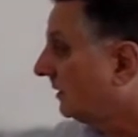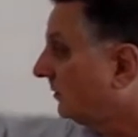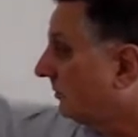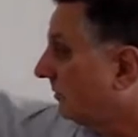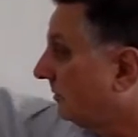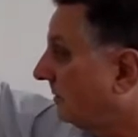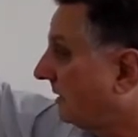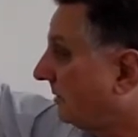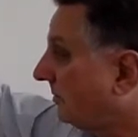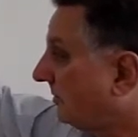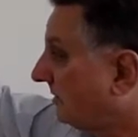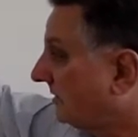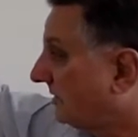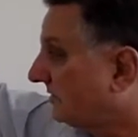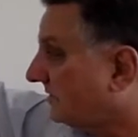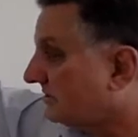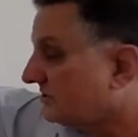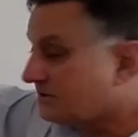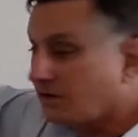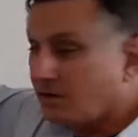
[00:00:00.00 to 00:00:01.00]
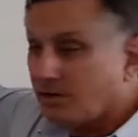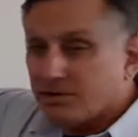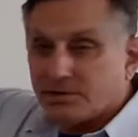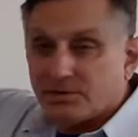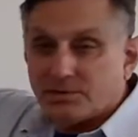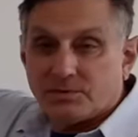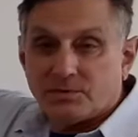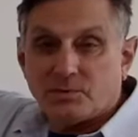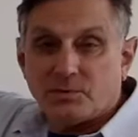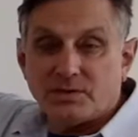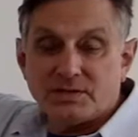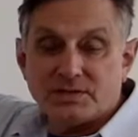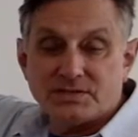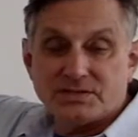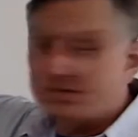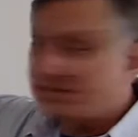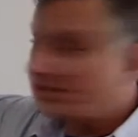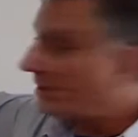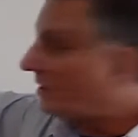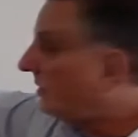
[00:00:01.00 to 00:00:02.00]
Remember that the solute, what is
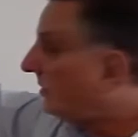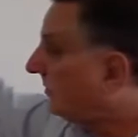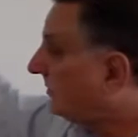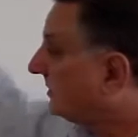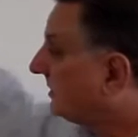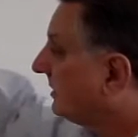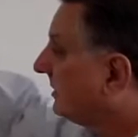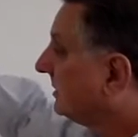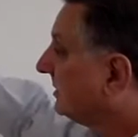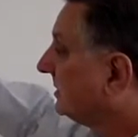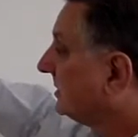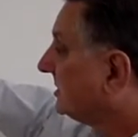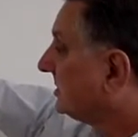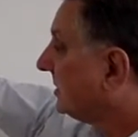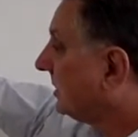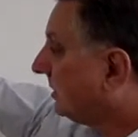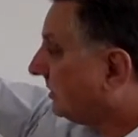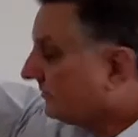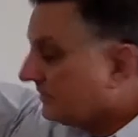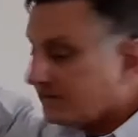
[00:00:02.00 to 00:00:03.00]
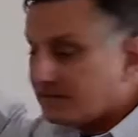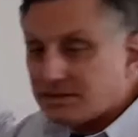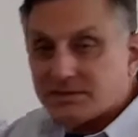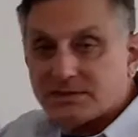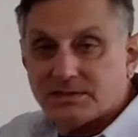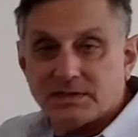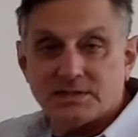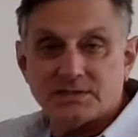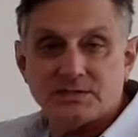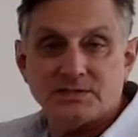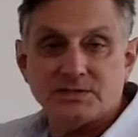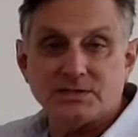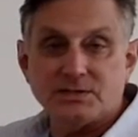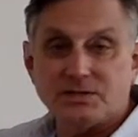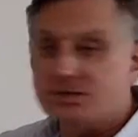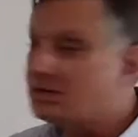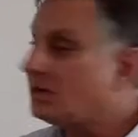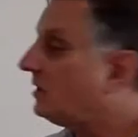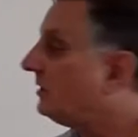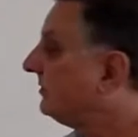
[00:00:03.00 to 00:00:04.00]
dissolved? The solvent does the
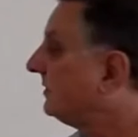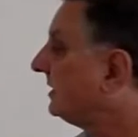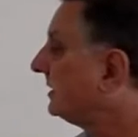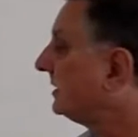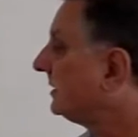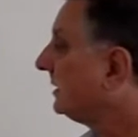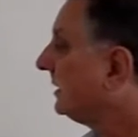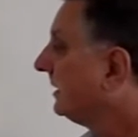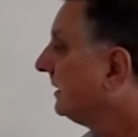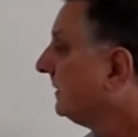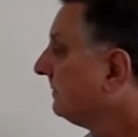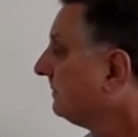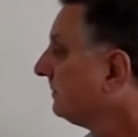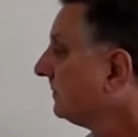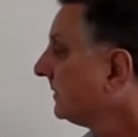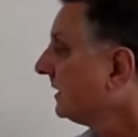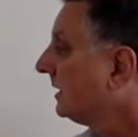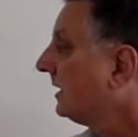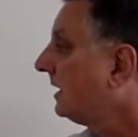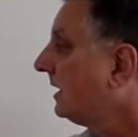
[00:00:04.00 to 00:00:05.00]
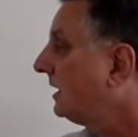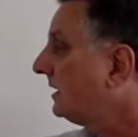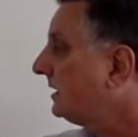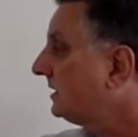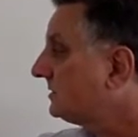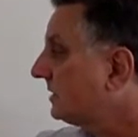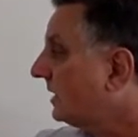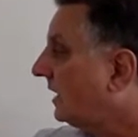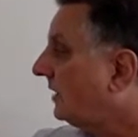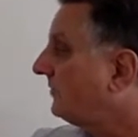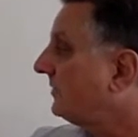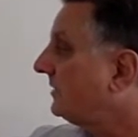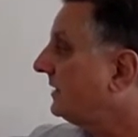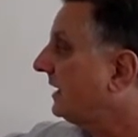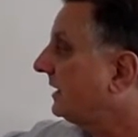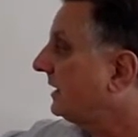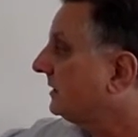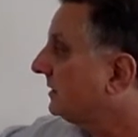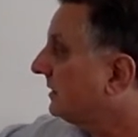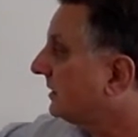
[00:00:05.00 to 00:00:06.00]
dissolving. It's often
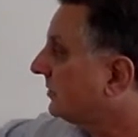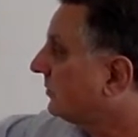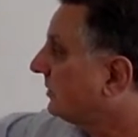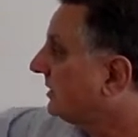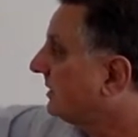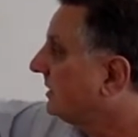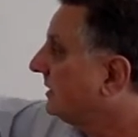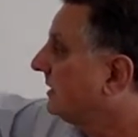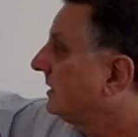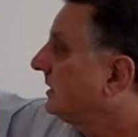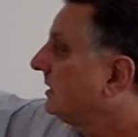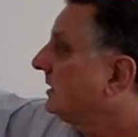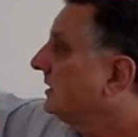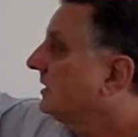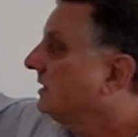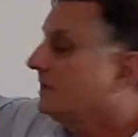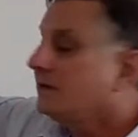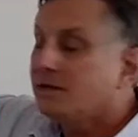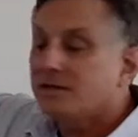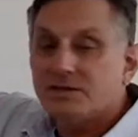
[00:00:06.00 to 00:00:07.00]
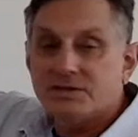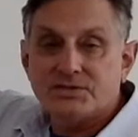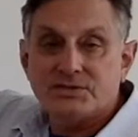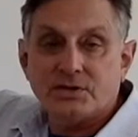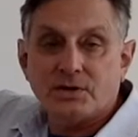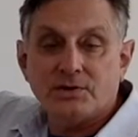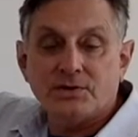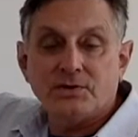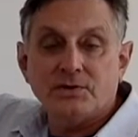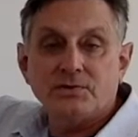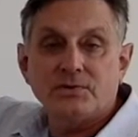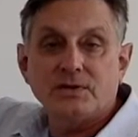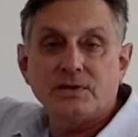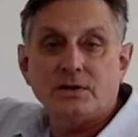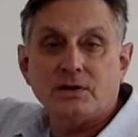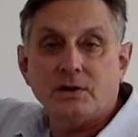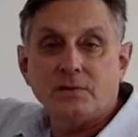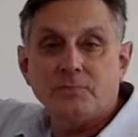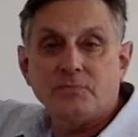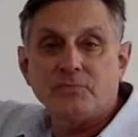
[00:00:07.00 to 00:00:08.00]
a liquid. The
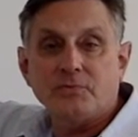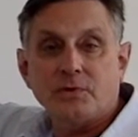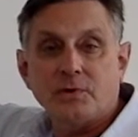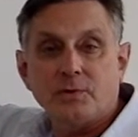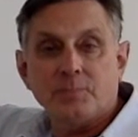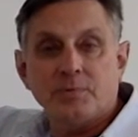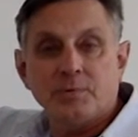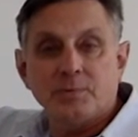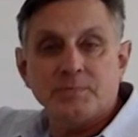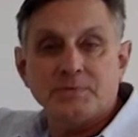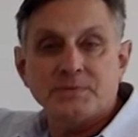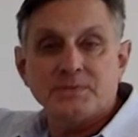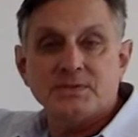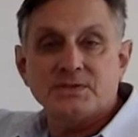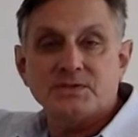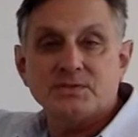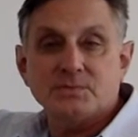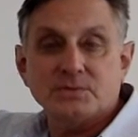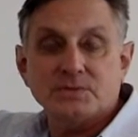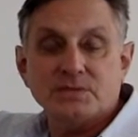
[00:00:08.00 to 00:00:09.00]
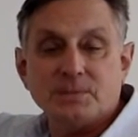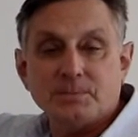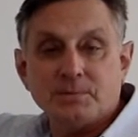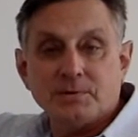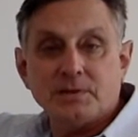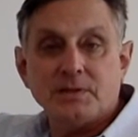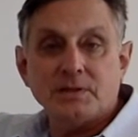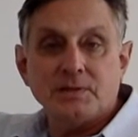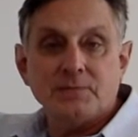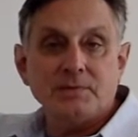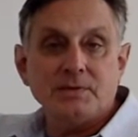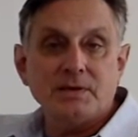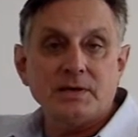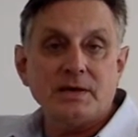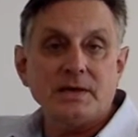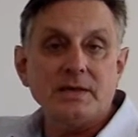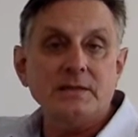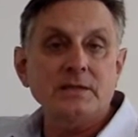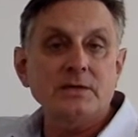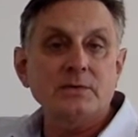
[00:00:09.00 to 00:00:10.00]
solute, for our purposes, will typically
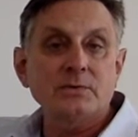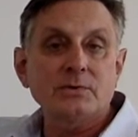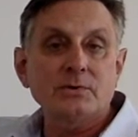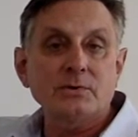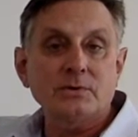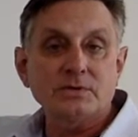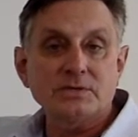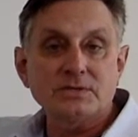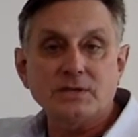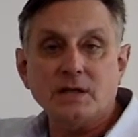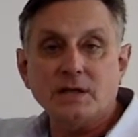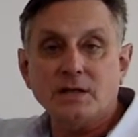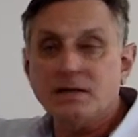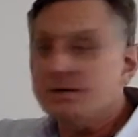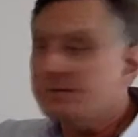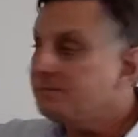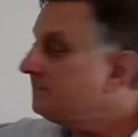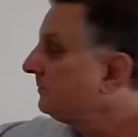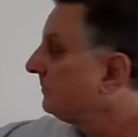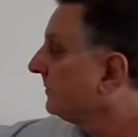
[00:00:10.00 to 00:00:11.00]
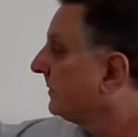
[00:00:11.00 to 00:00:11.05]
be a liquid or a solid.